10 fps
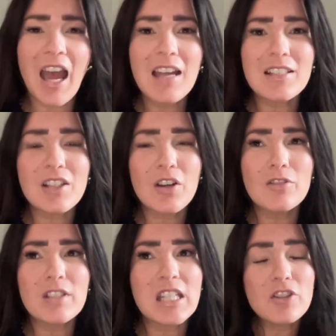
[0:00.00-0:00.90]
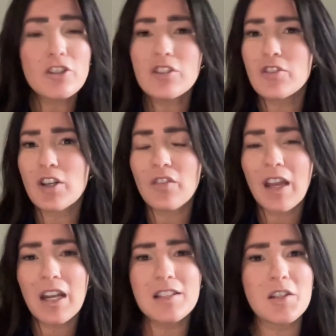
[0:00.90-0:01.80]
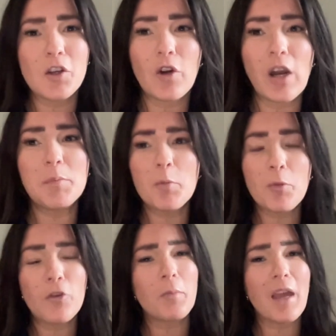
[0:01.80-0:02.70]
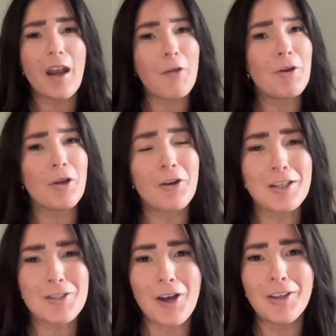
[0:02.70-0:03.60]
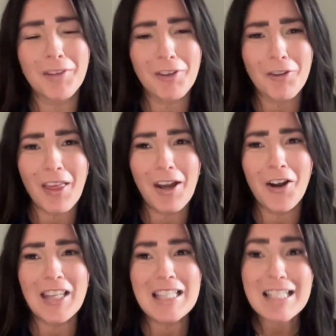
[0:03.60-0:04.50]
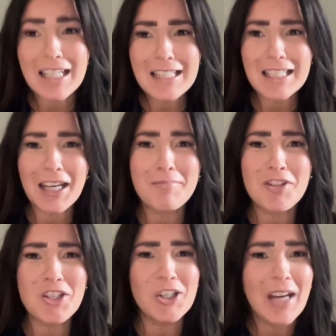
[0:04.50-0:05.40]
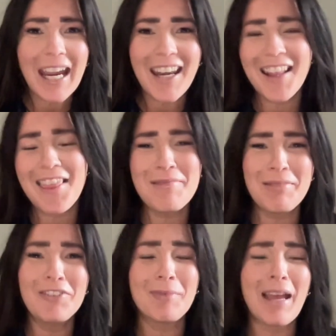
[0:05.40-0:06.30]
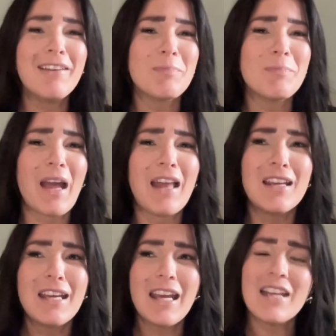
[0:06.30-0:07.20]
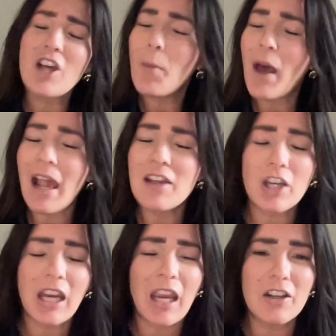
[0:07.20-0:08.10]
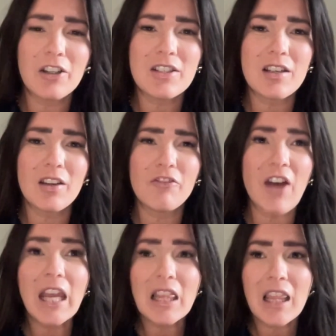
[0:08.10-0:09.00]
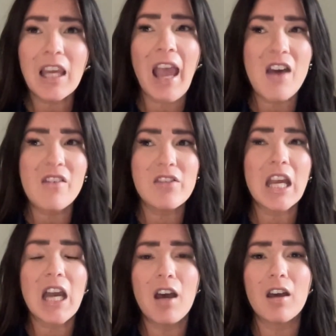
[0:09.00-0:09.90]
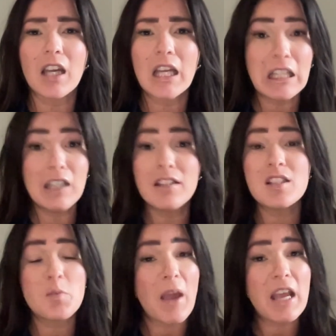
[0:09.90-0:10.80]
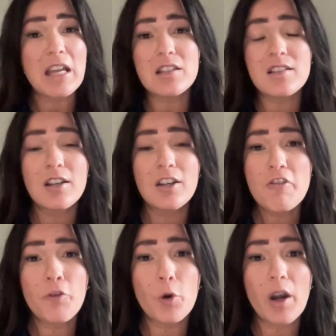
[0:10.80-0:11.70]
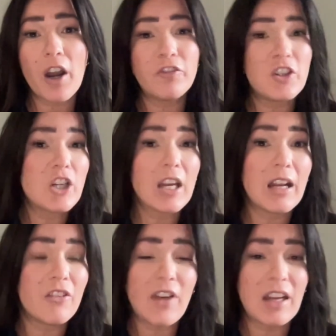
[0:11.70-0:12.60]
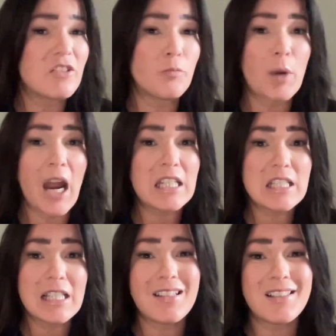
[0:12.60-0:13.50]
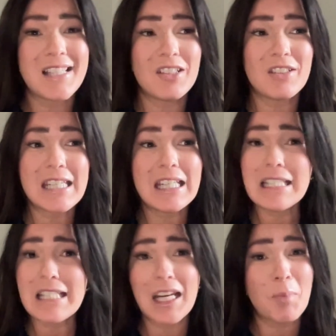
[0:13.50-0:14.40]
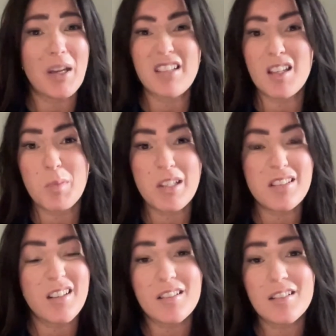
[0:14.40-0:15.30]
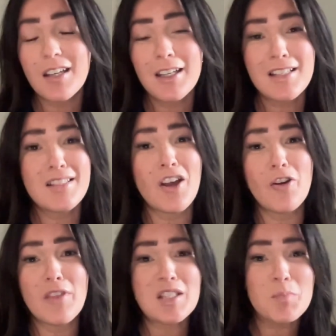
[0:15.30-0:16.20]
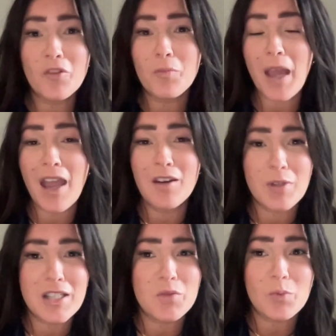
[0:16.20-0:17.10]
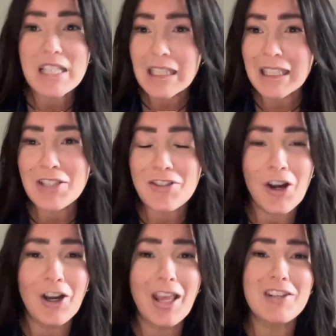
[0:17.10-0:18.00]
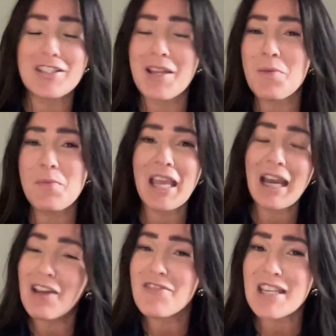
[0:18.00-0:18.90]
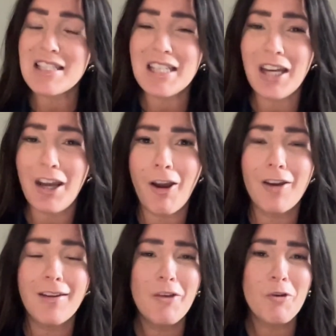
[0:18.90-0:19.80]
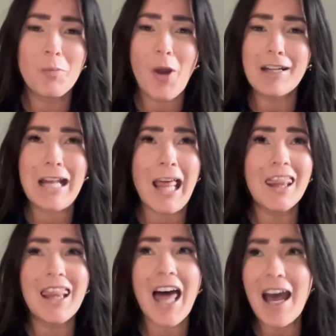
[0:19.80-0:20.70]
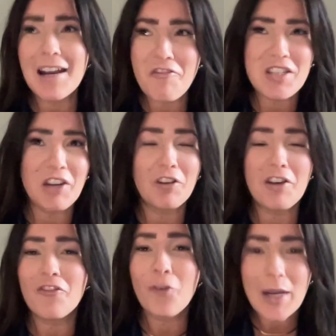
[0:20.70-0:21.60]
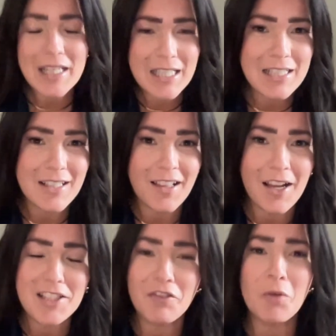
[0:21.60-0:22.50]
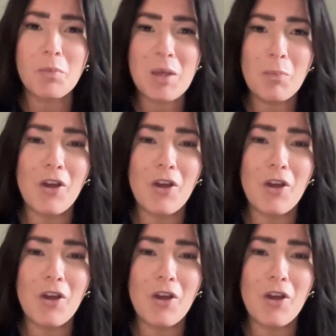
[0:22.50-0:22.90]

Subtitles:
Yeah, so Teachers Deserve It is an incredible movement. I would encourage all of you that are listening to come join the movement, but it's all about educators finally having a clean space for efficient and effective practices in teeny tiny bite-sized pieces. So this movement was recently started just at the beginning of this year. We brought in a lot of different voices, a lot of different